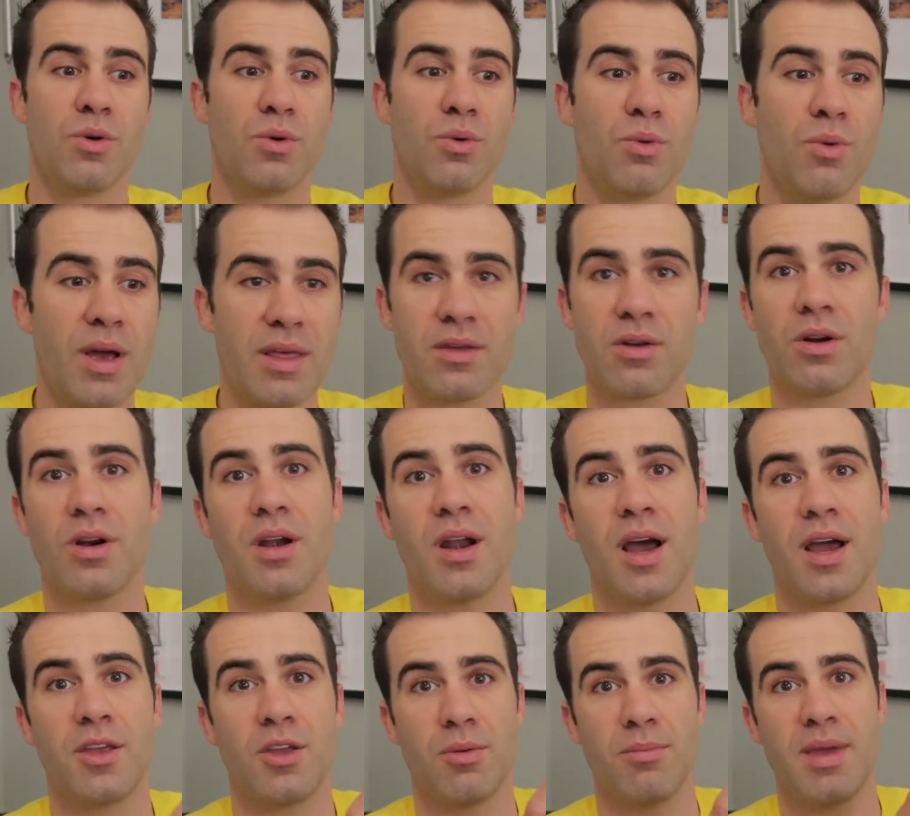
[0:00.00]
whether or
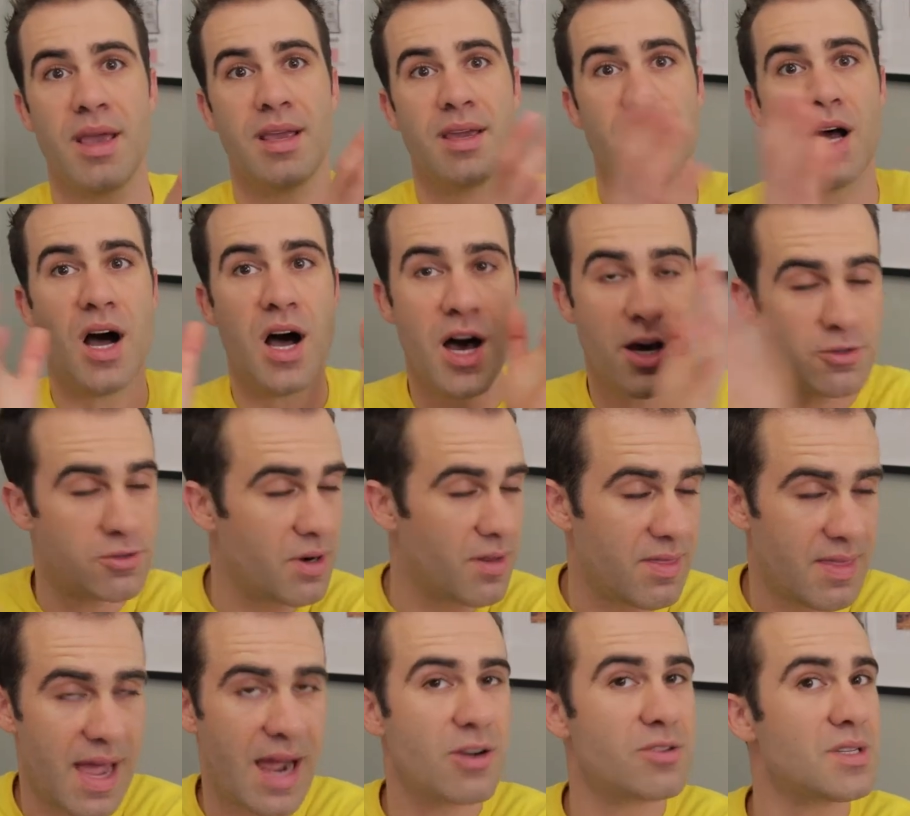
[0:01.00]
not you're making
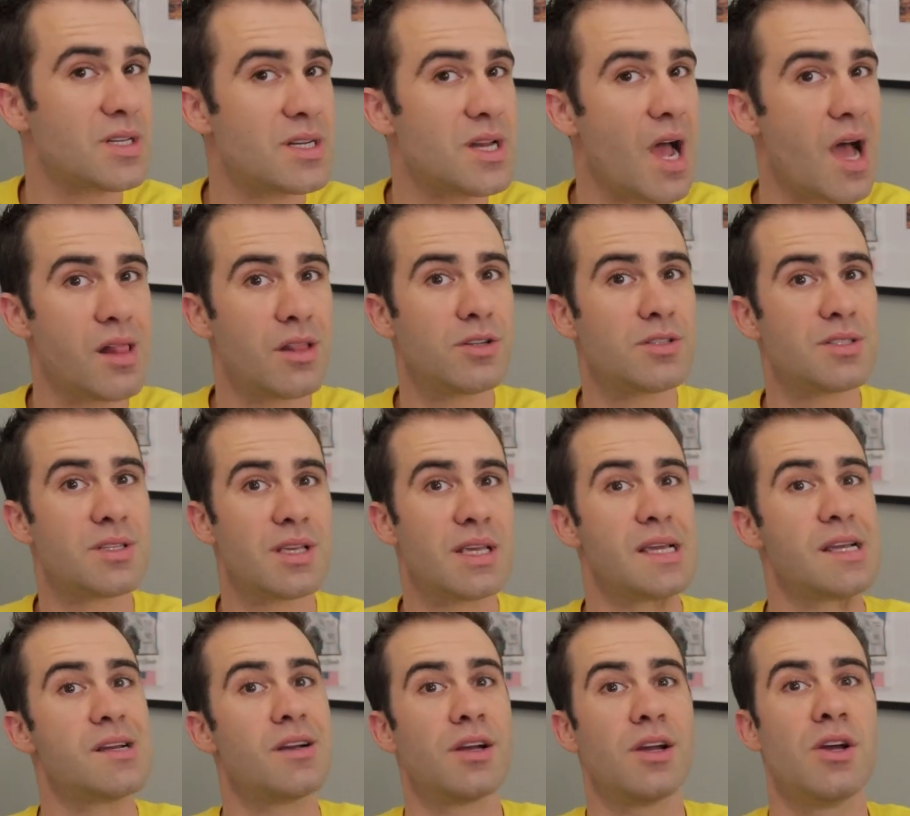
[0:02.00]
$100,000 a
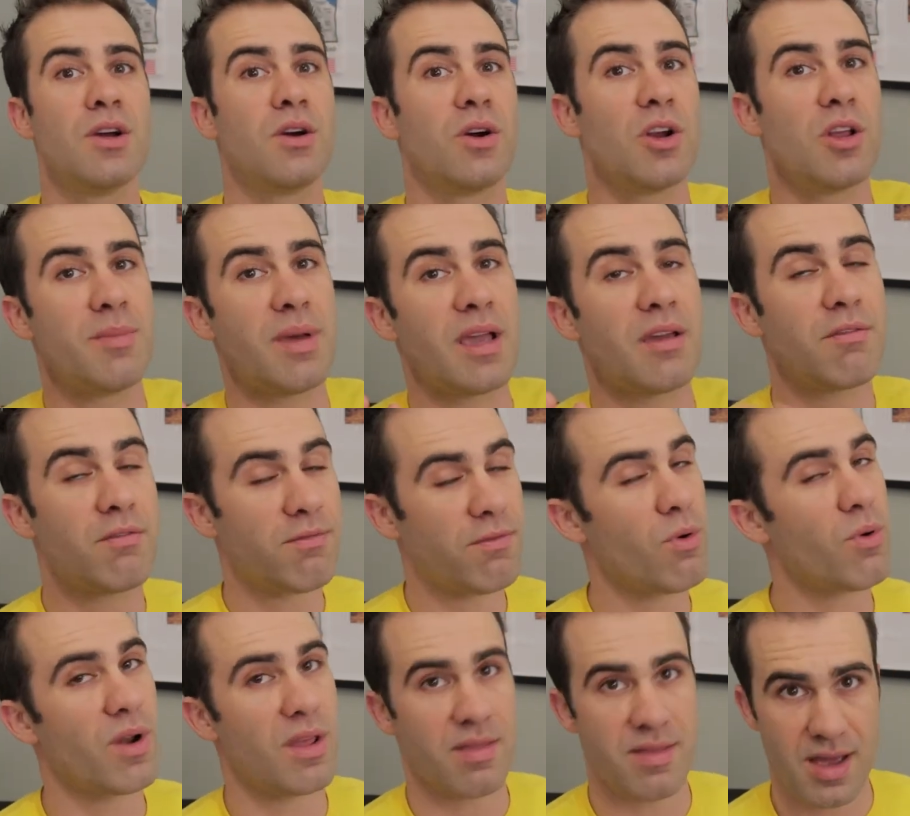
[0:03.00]
year or you're making
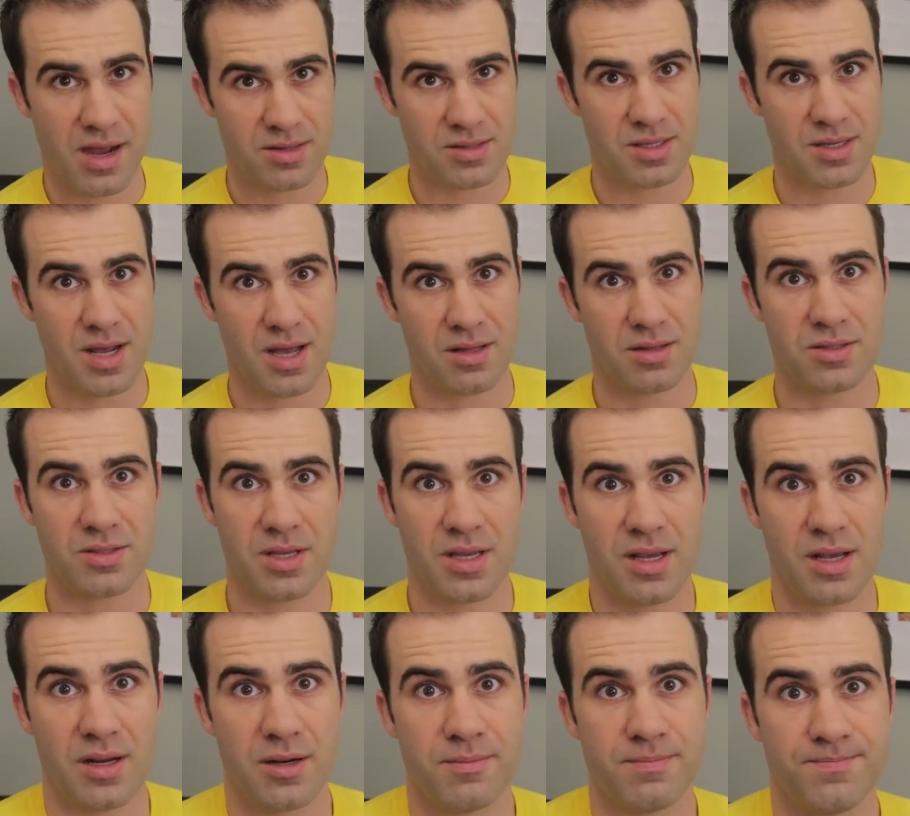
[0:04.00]
$40,000 a
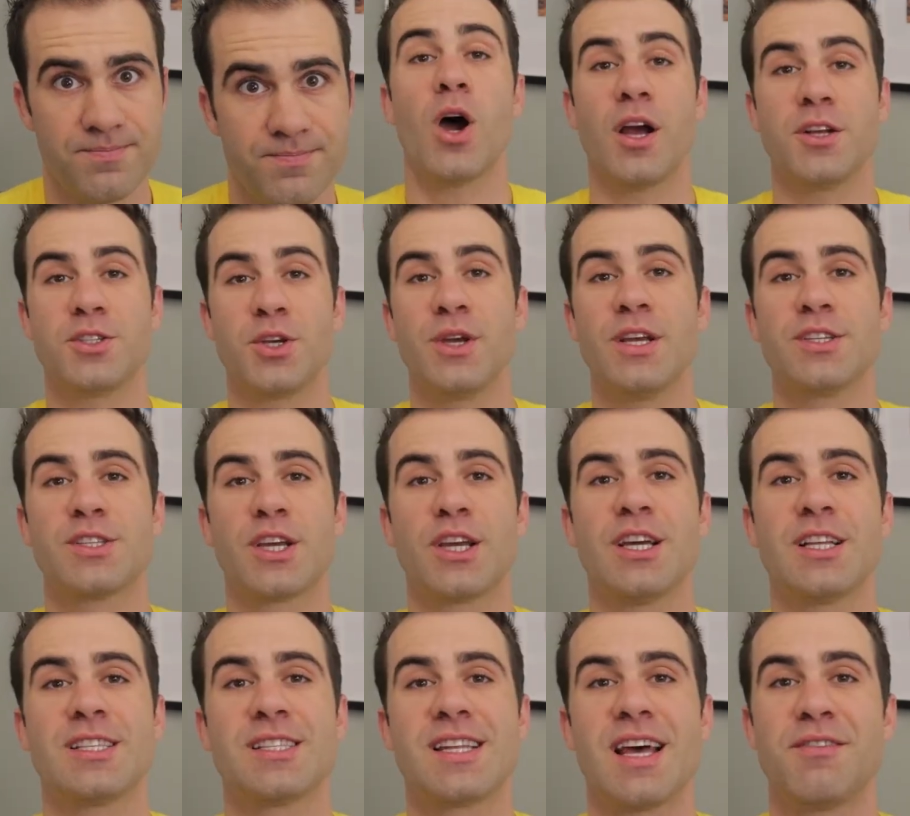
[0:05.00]
year. All right, so here's the
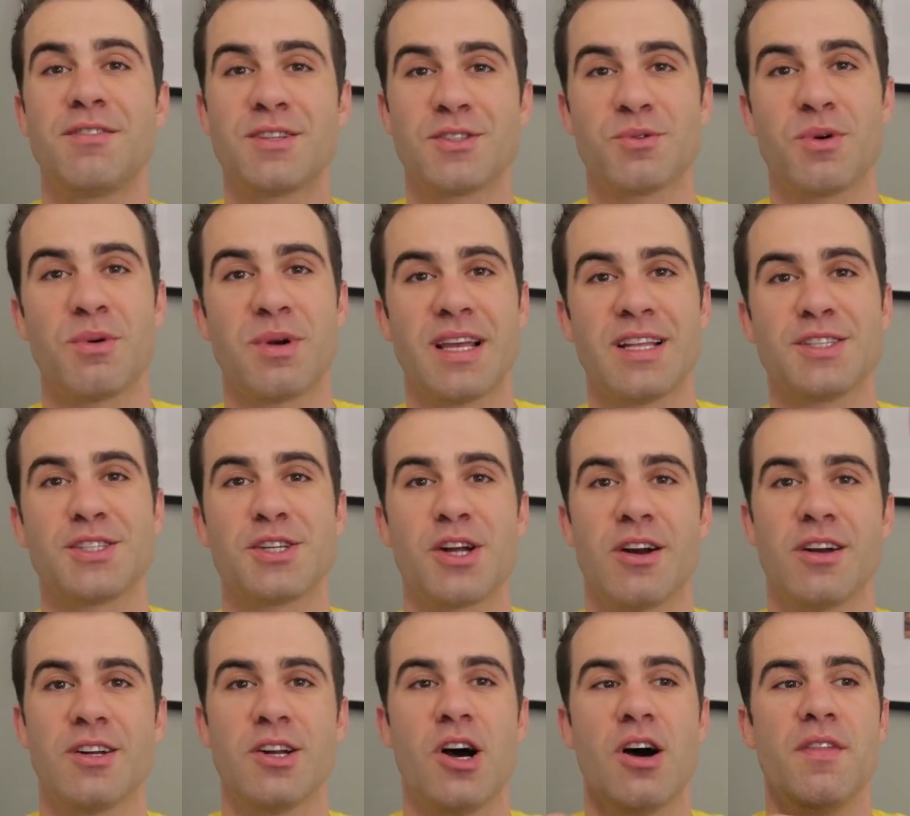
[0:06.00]
good stuff. This is where we're getting
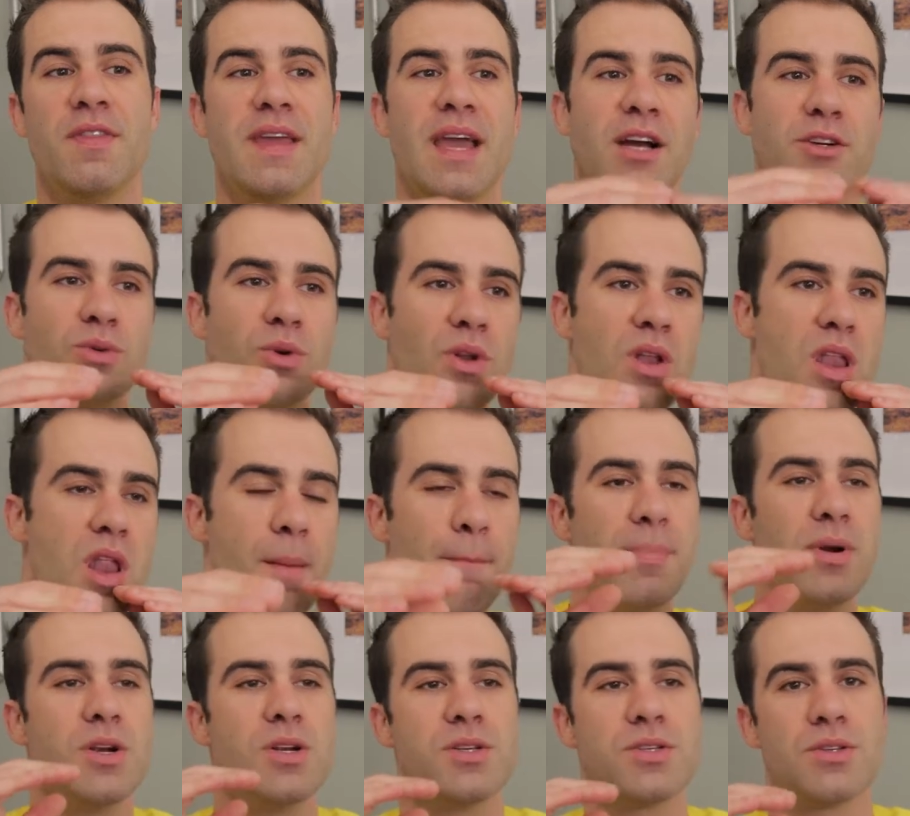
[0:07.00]
started on the actual
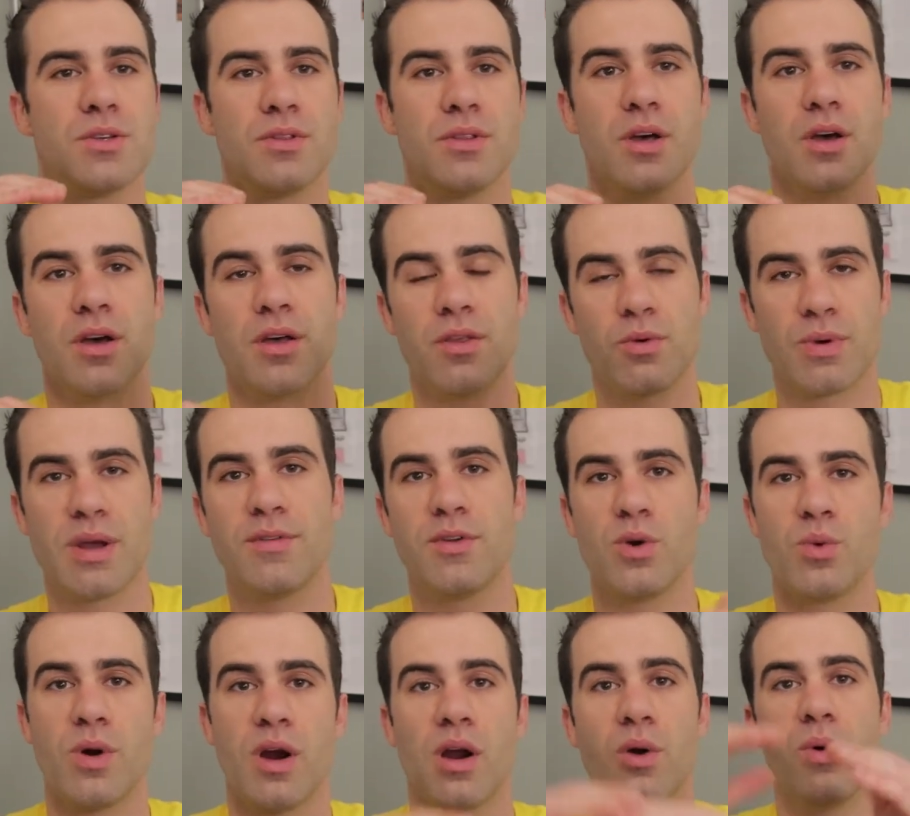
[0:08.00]
numbers, the, the
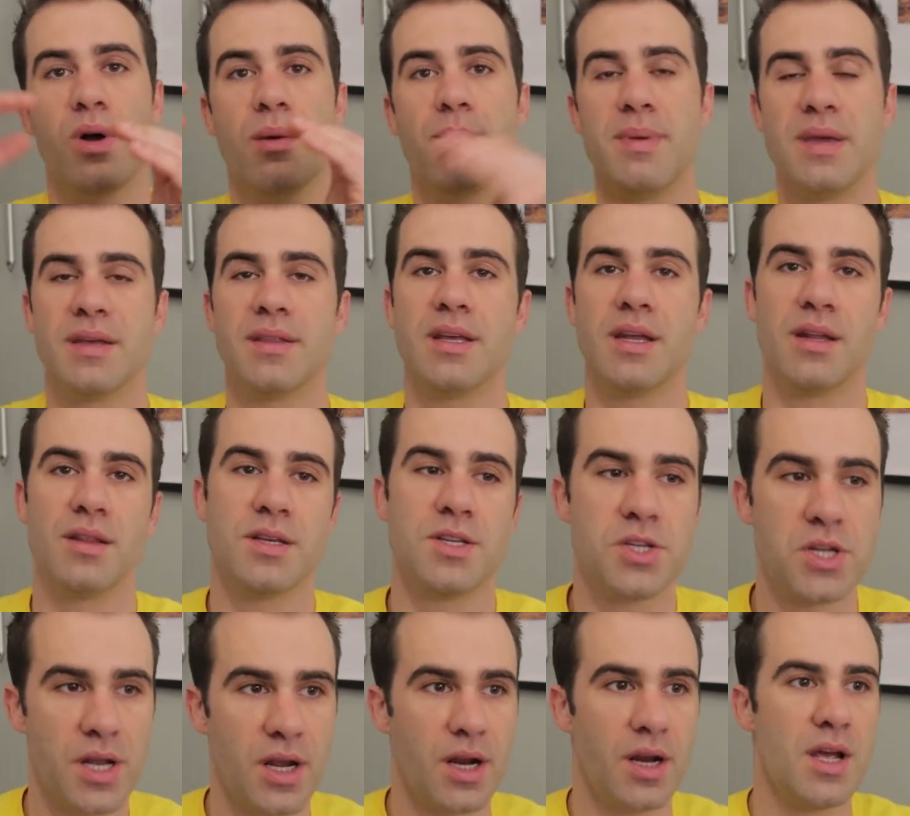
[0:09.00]
revenue, where I want to be at the end of
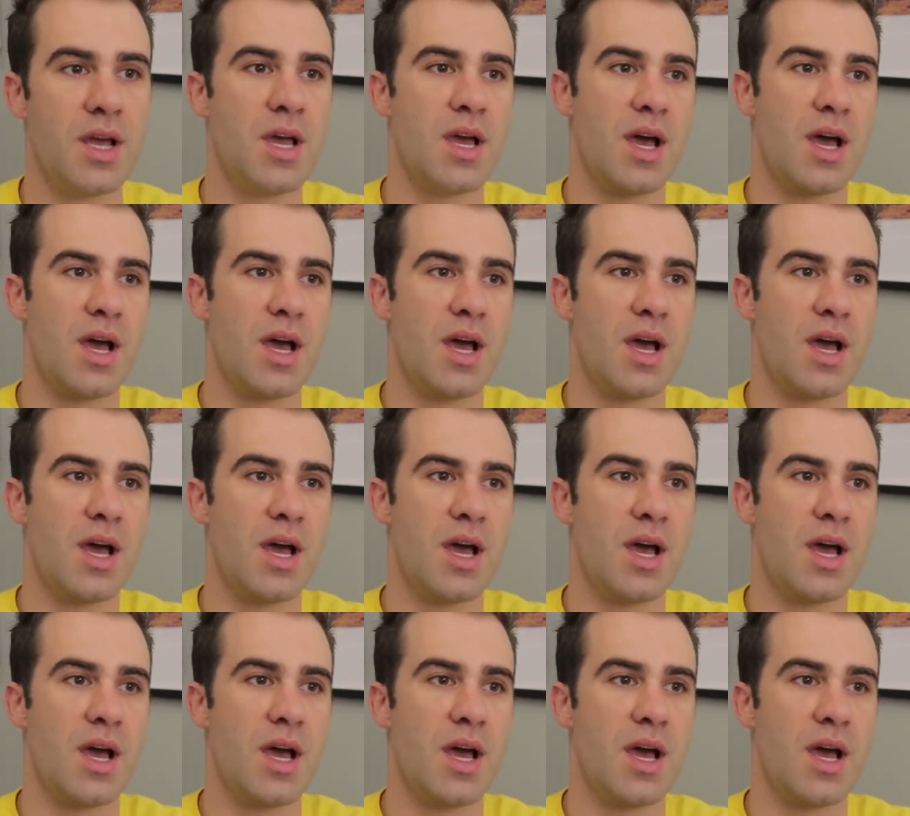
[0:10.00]
this year.